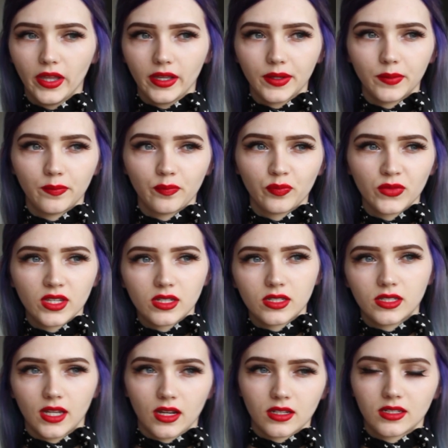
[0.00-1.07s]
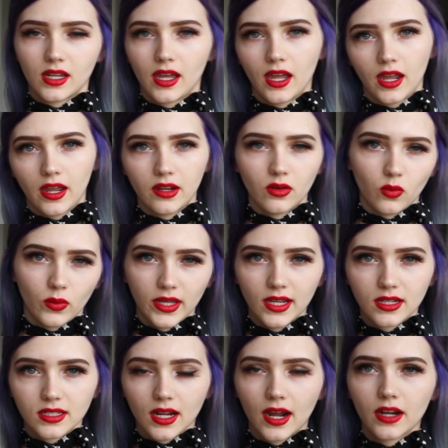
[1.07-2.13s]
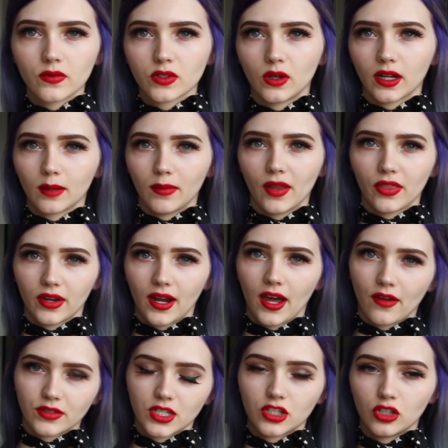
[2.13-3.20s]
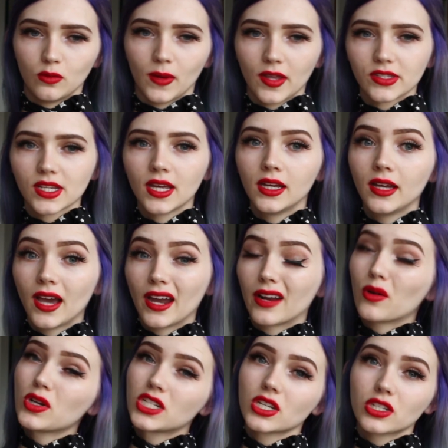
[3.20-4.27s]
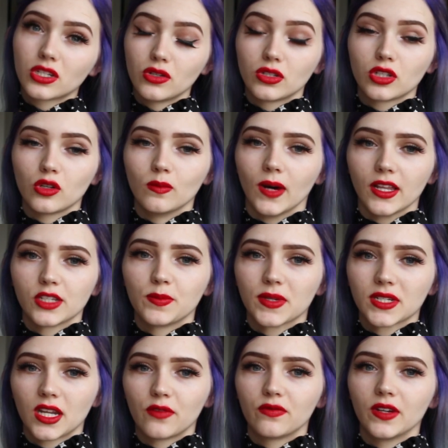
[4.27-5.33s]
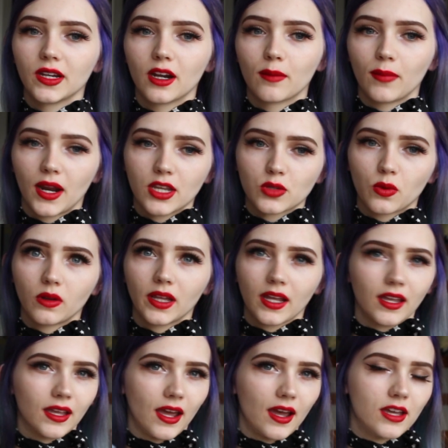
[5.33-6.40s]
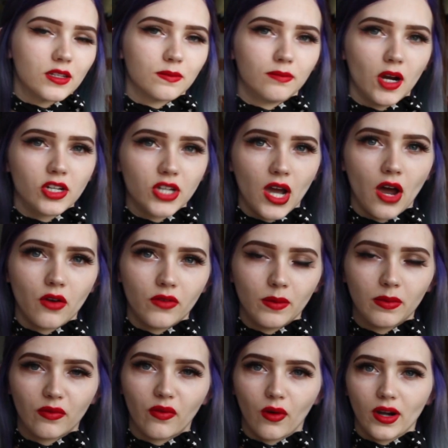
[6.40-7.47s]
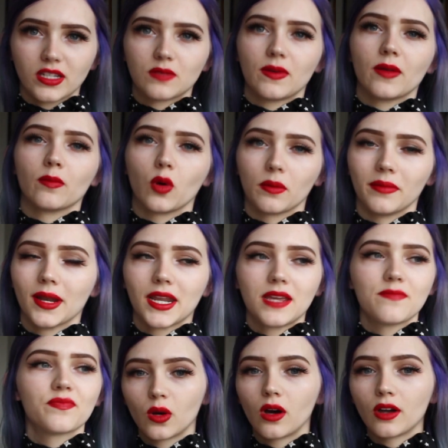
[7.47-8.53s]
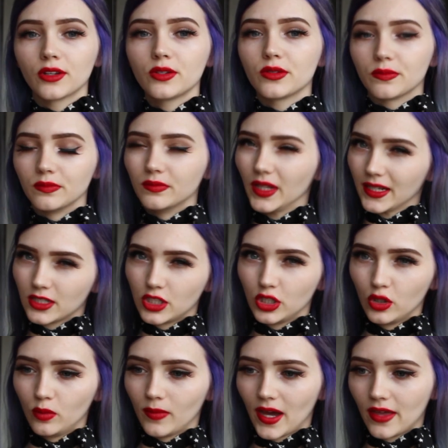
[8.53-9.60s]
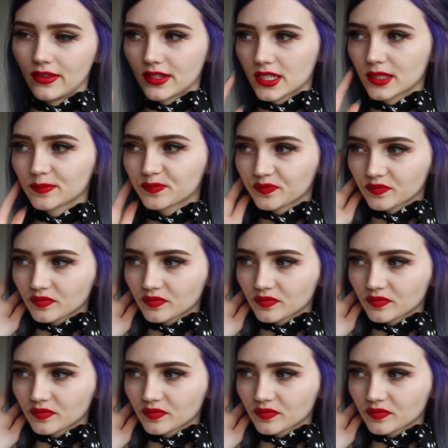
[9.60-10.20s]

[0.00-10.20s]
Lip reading: Like 6 to 8 weeks kind of, so like a month and a half to 2 months. And I always just do 2 months because I figure might as well like get as much out of it before I spend more money. So I'll do like 2 months.